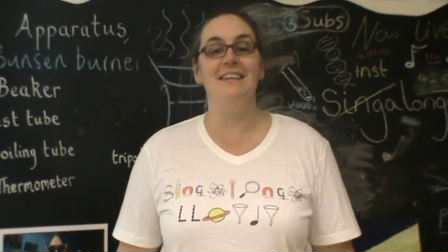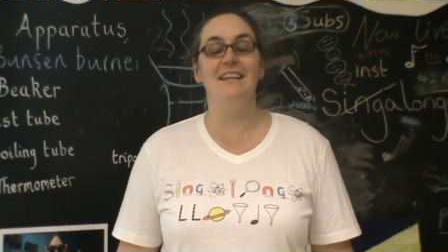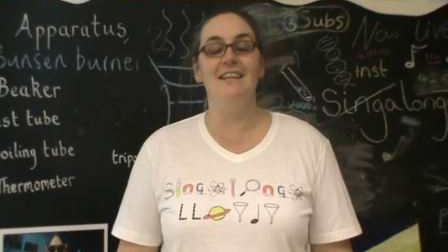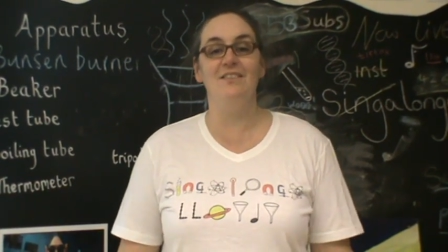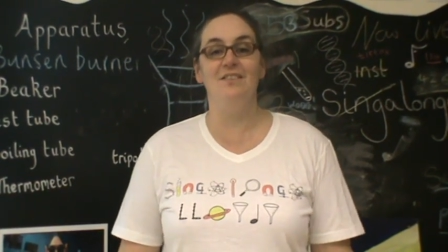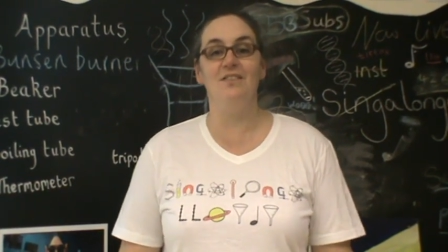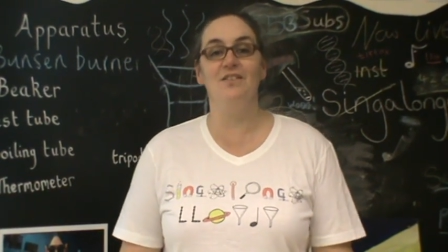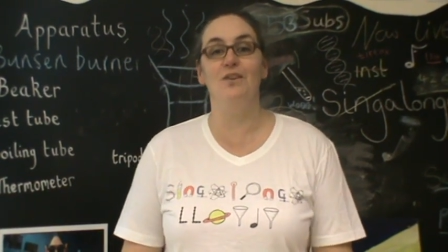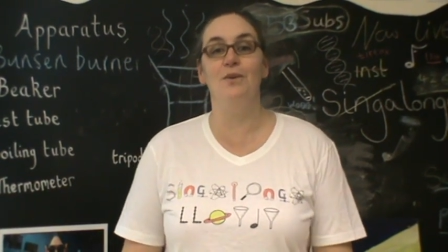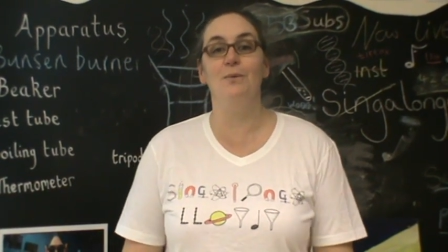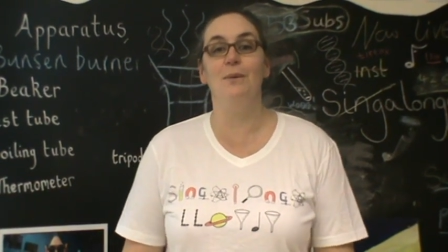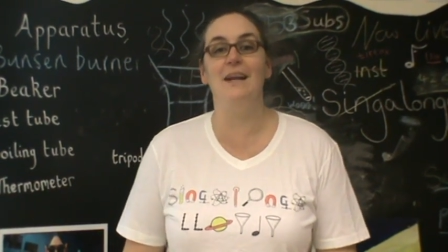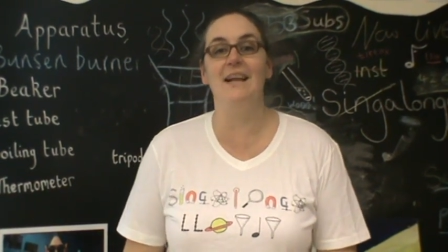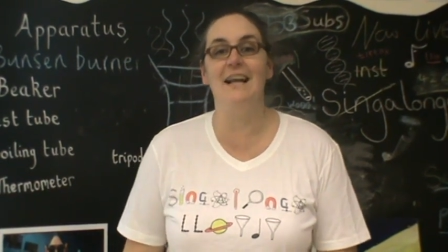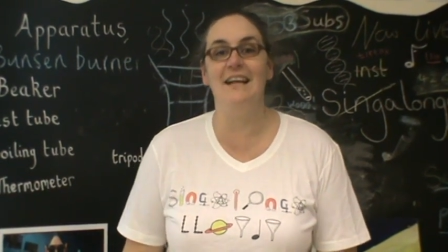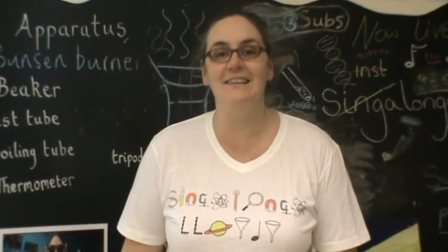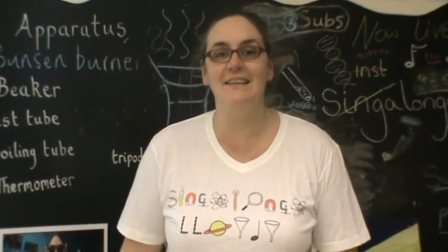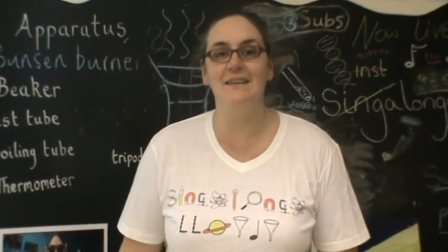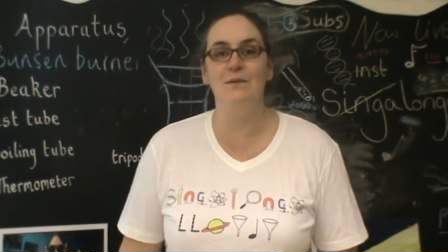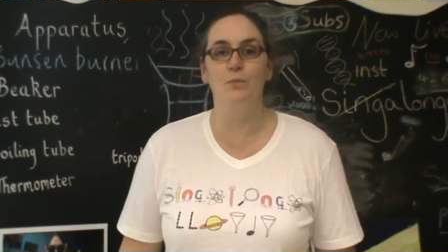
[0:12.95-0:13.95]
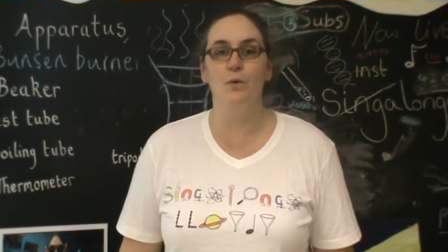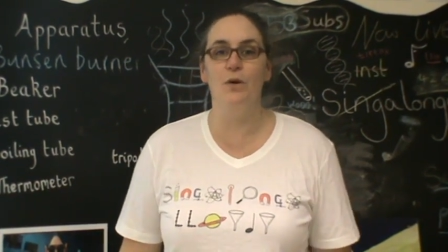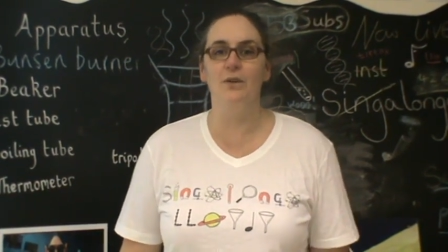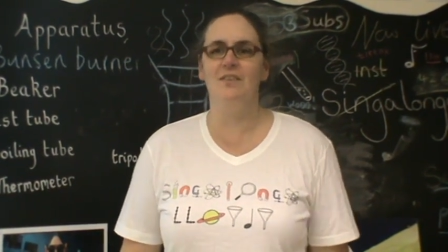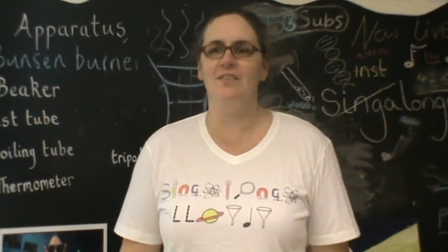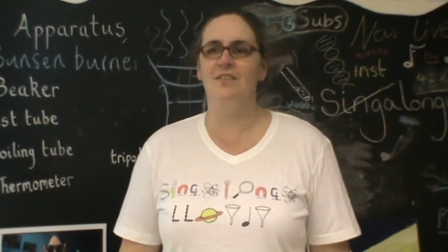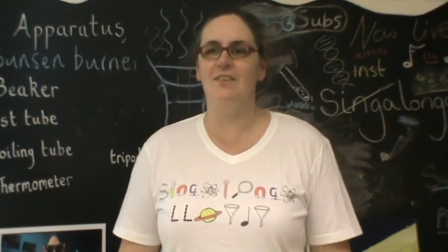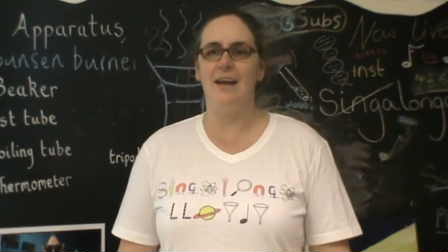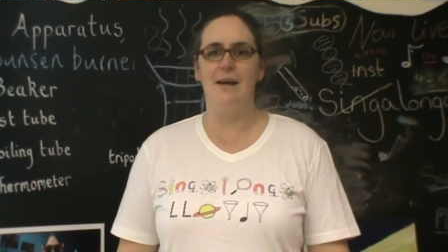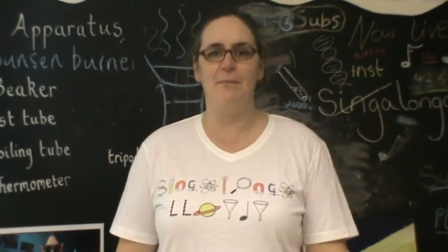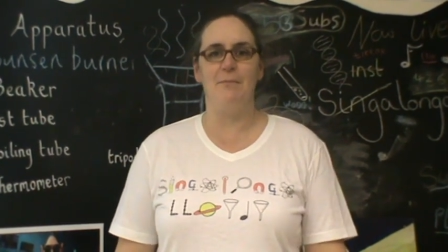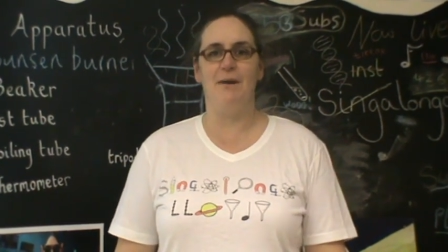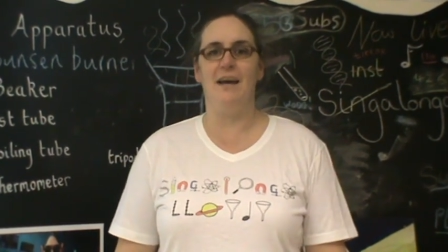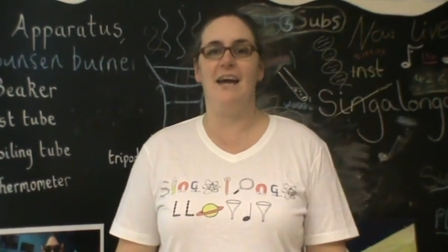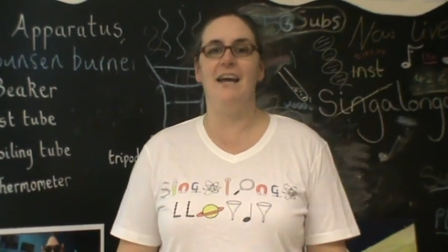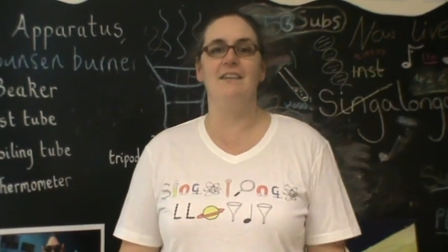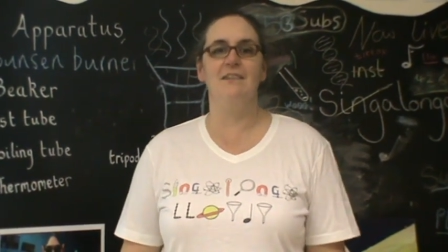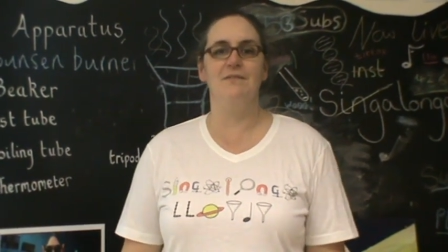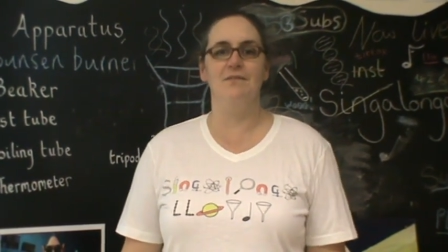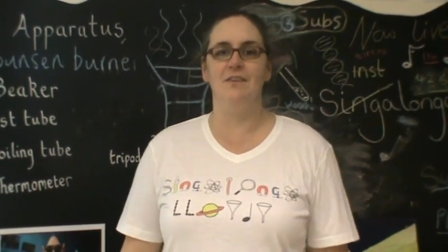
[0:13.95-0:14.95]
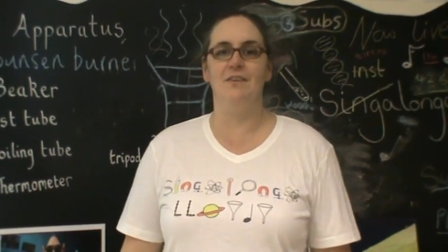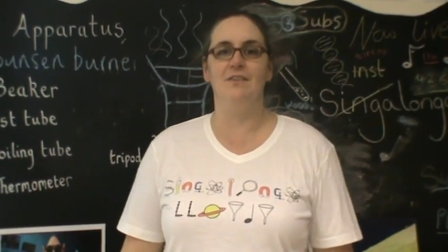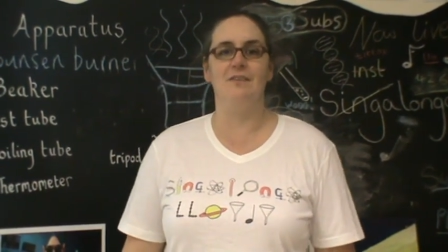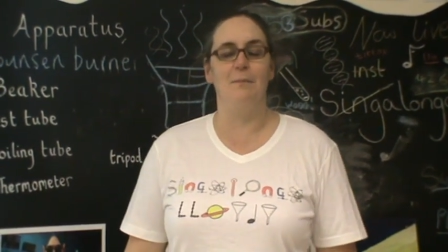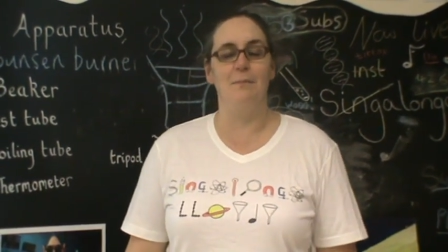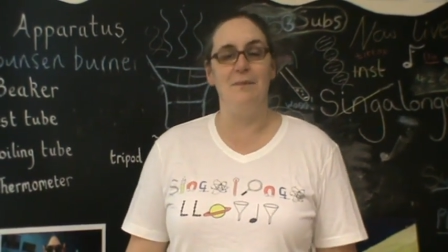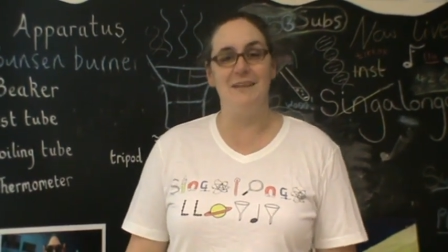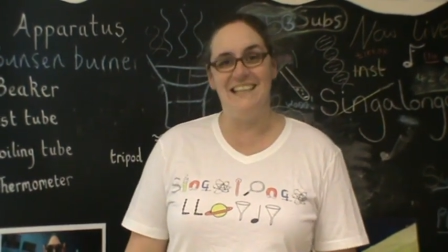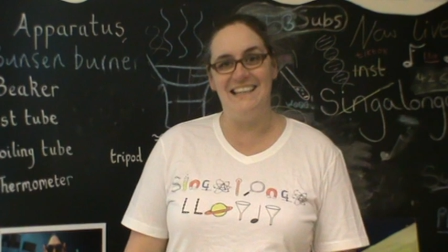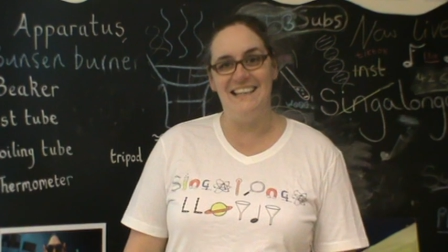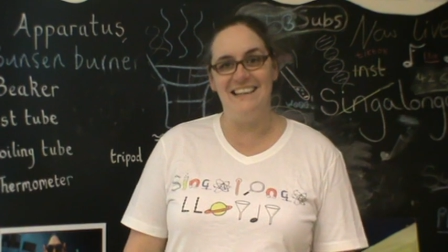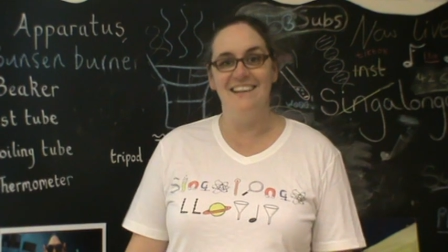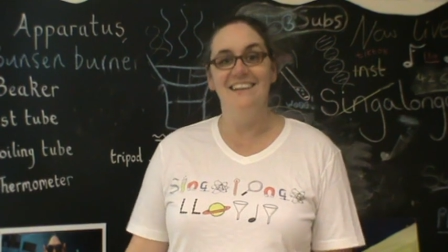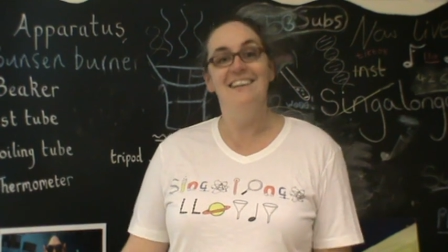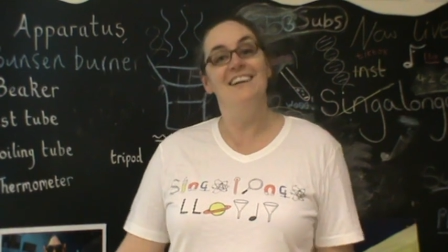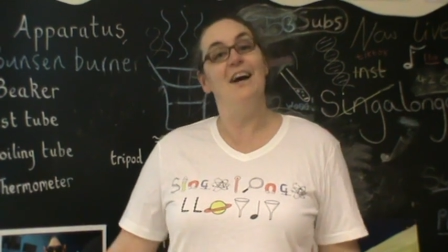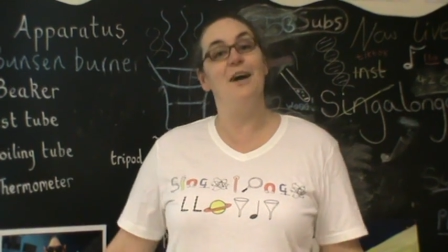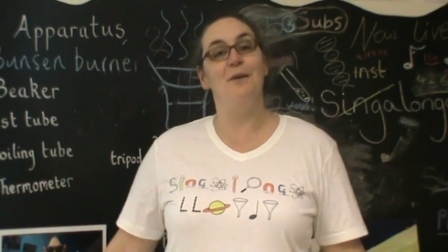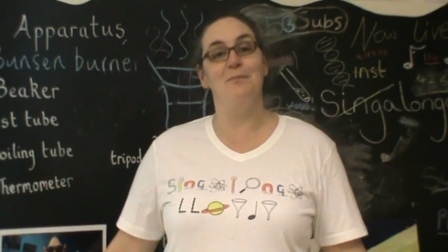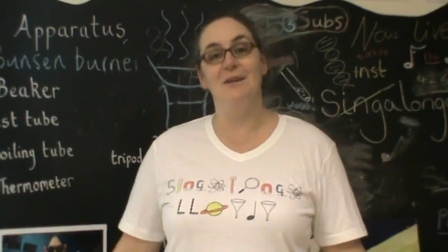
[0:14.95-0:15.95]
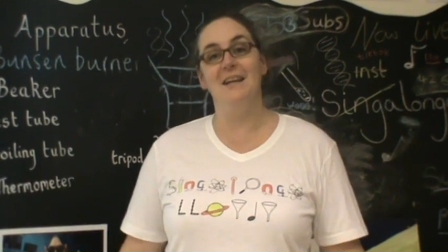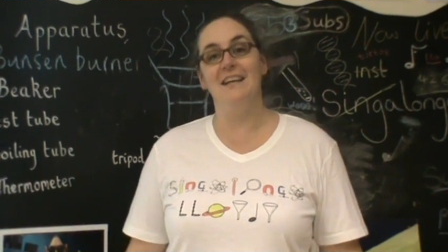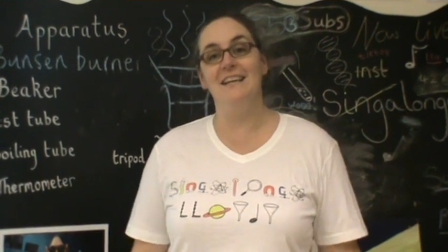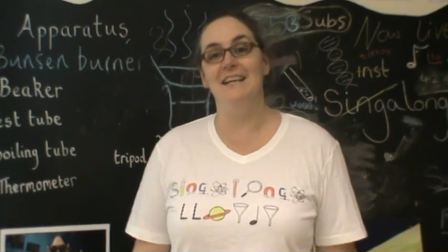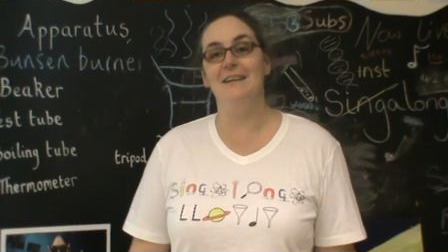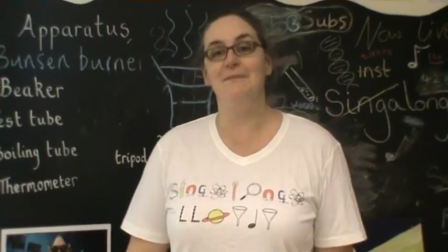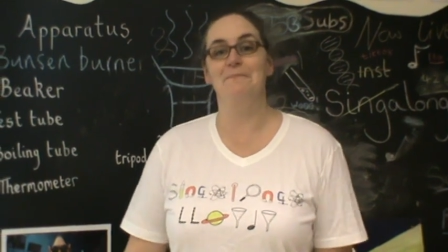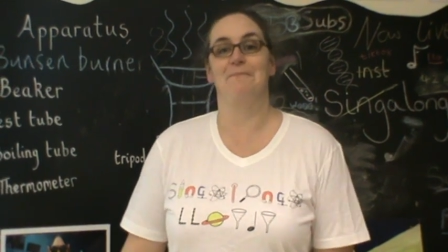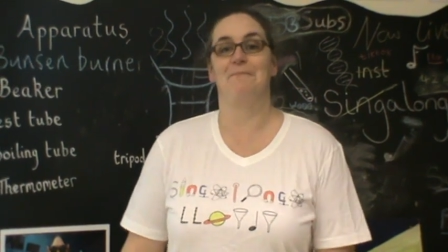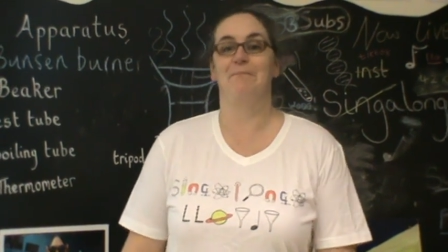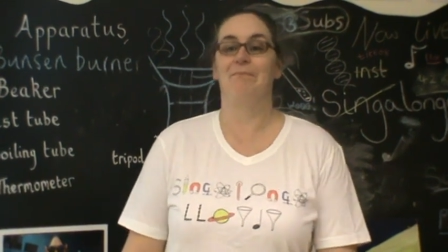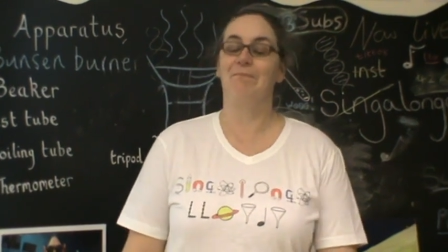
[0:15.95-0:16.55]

It's to Aladdin one step ahead of the somebody. Hope you like it.